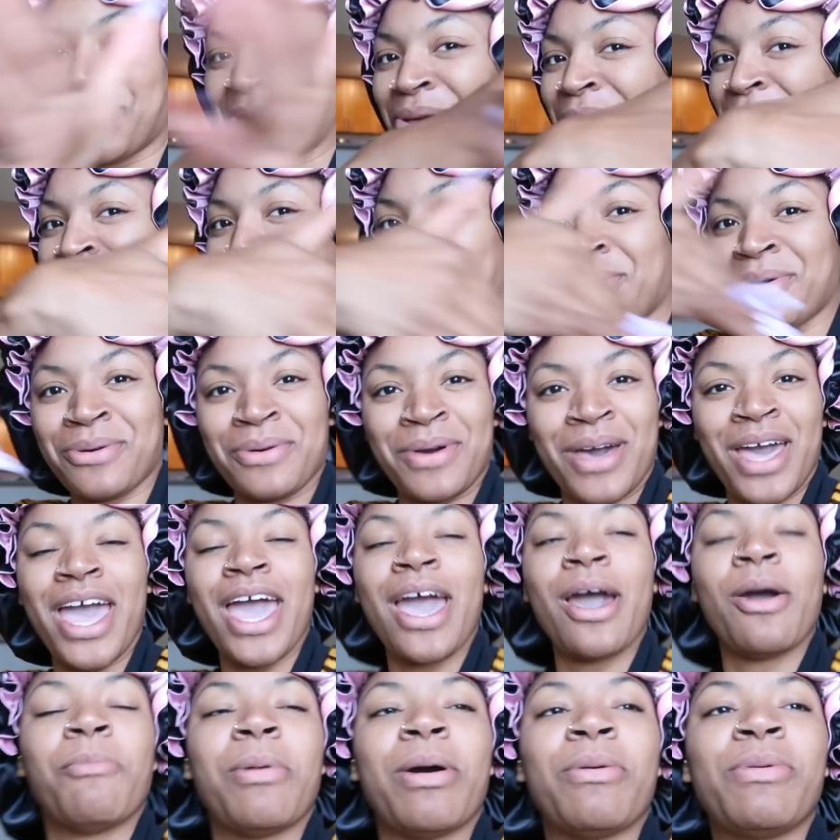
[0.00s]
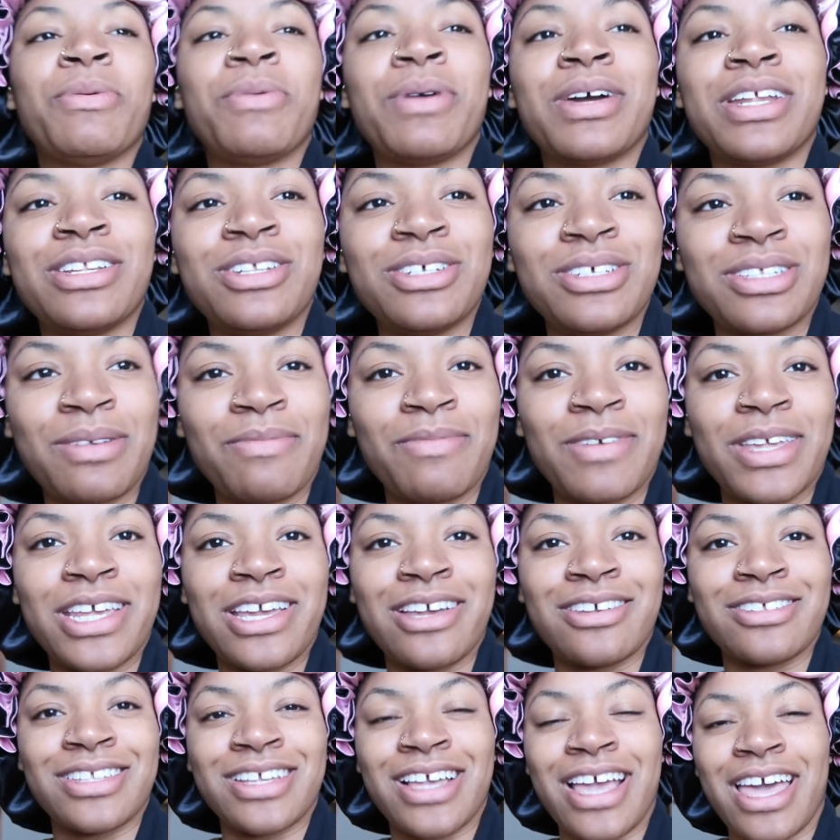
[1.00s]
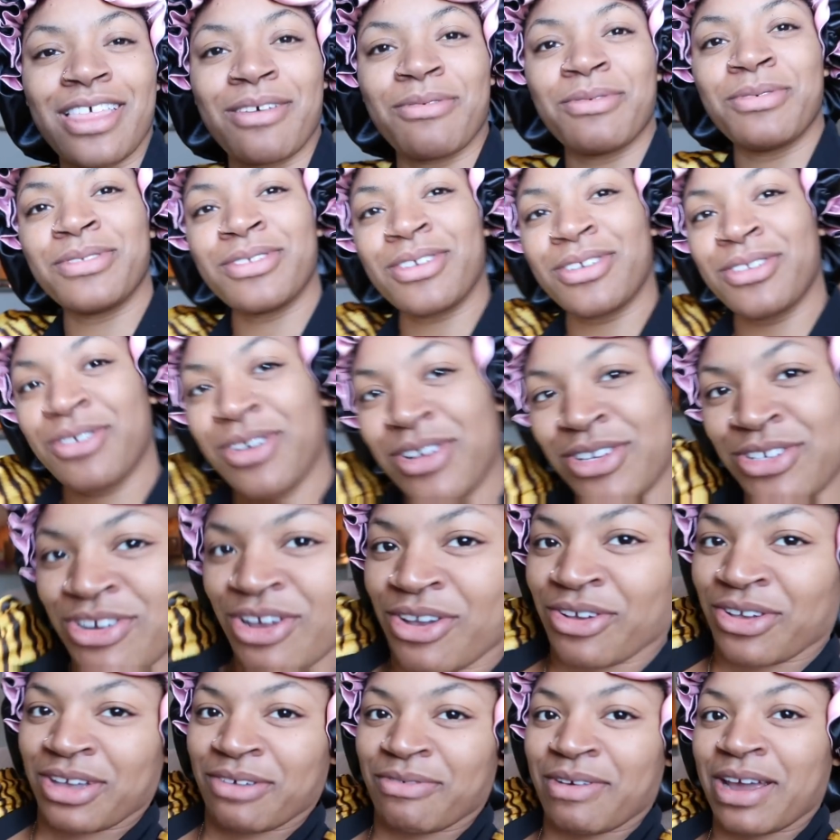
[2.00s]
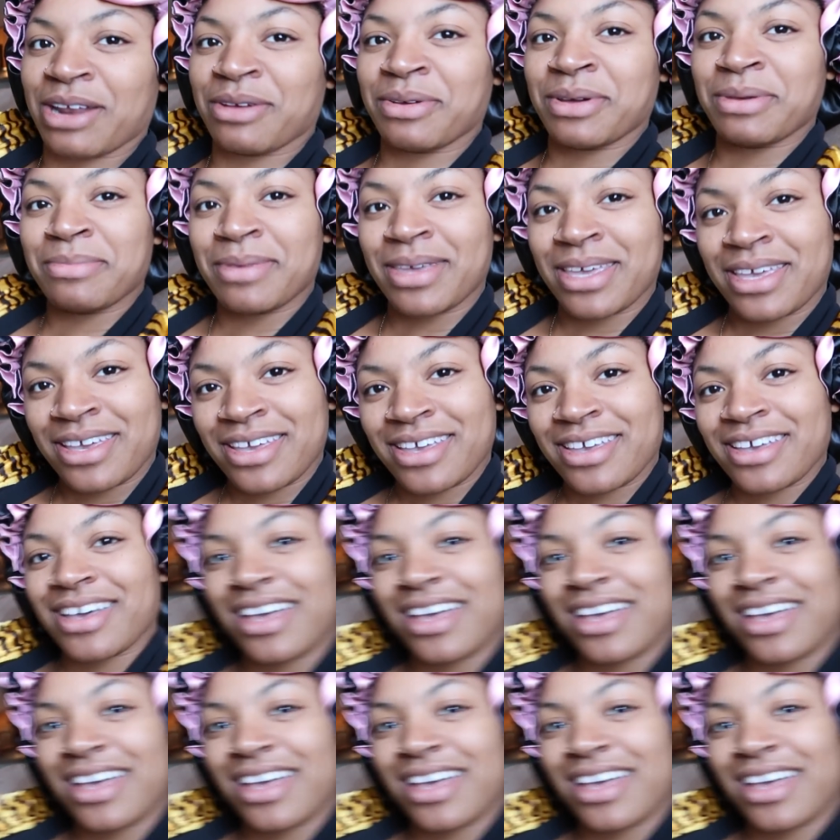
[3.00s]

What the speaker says: Poo. But we wanna do some videos together. We was gonna do a drunk get ready with me.